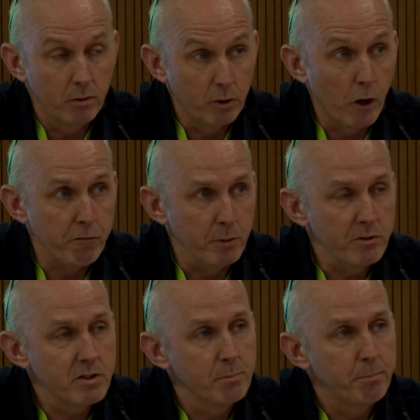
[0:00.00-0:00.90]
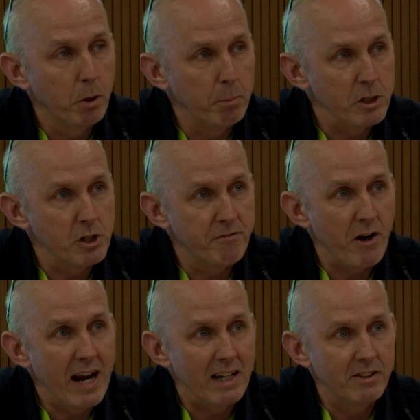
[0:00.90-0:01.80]
government published a
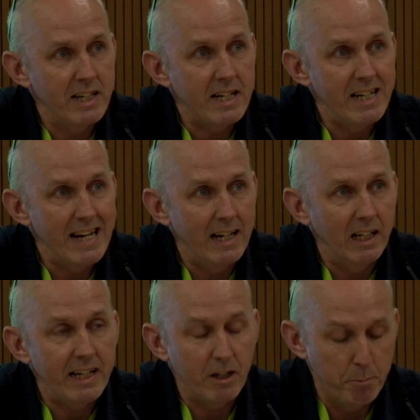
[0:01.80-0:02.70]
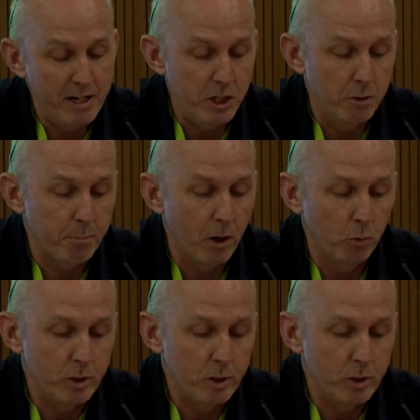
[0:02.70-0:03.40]
very handy yearly opinion poll,